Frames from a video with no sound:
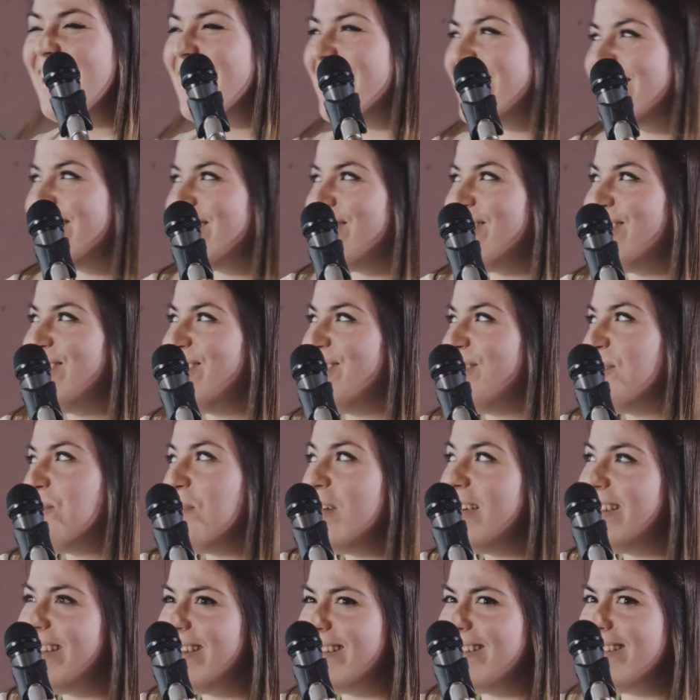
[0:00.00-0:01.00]
So
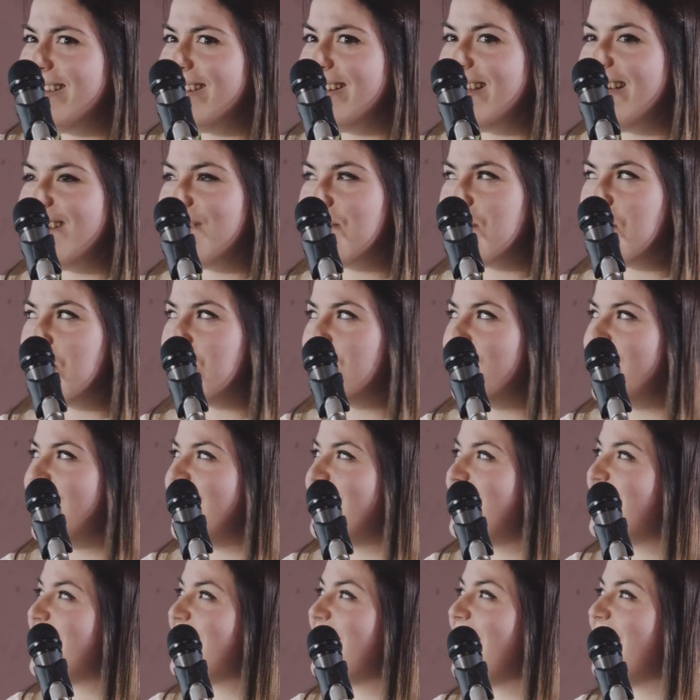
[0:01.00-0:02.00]
wait until that
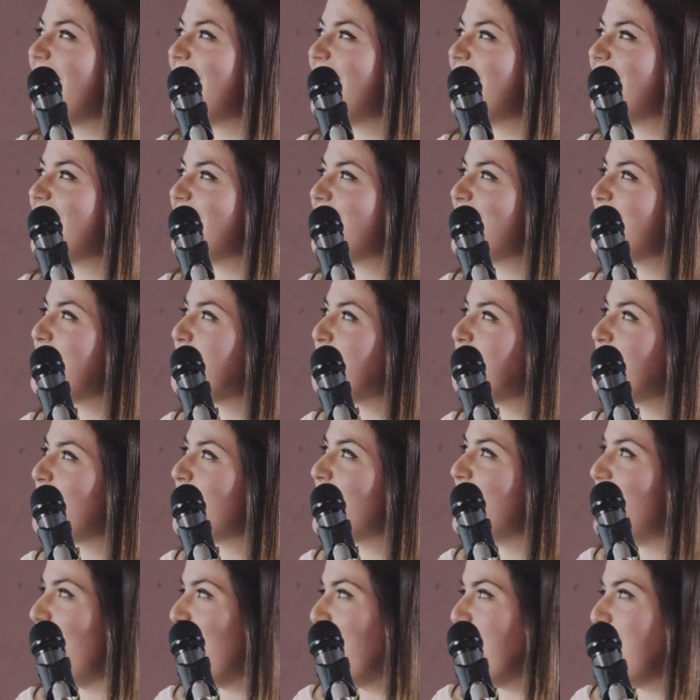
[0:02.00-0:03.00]
moment, and
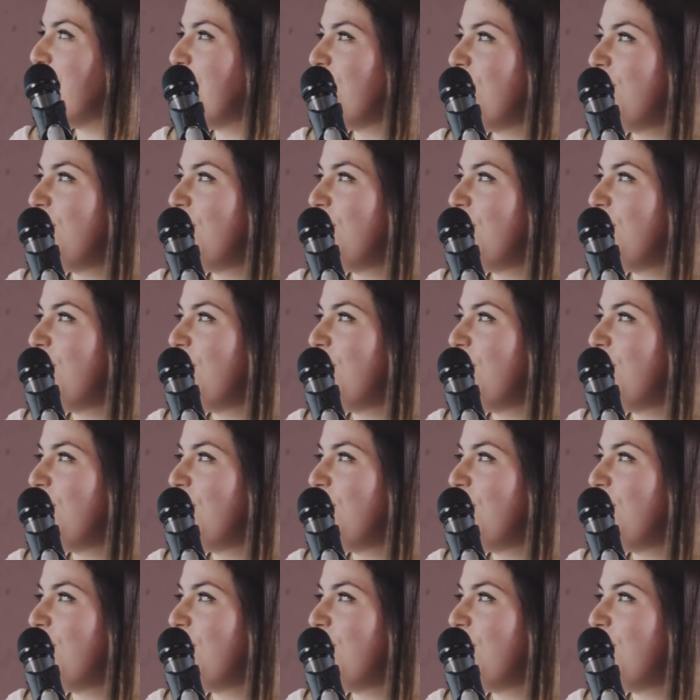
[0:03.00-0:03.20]
yeah.